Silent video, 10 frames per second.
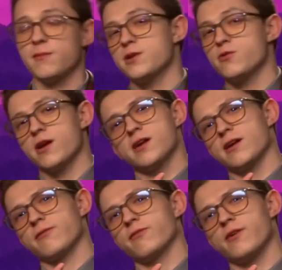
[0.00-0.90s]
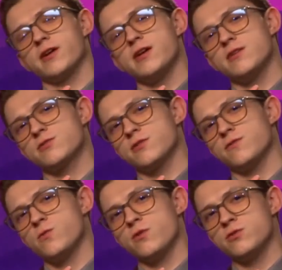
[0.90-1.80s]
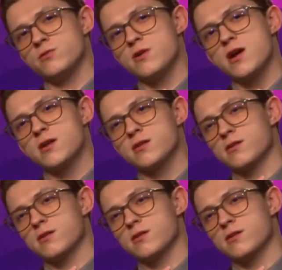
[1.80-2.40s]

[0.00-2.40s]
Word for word: that'd be great, Kevin Feige. So if you want to do that,